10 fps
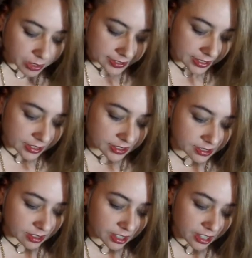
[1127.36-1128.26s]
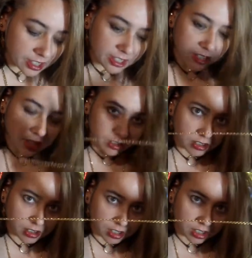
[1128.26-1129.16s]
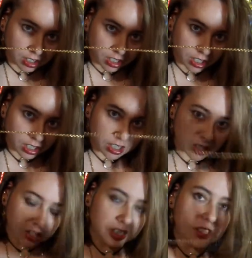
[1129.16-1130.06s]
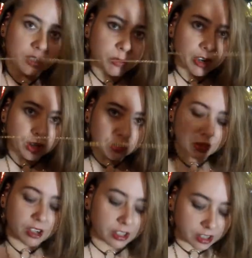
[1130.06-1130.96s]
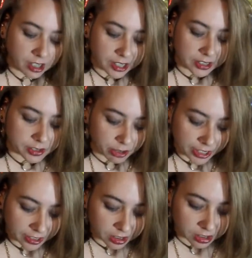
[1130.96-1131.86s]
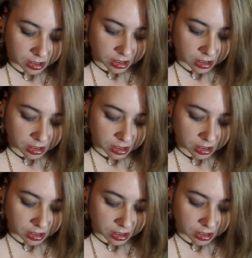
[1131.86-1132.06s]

my sets and these are my overall thoughts, right?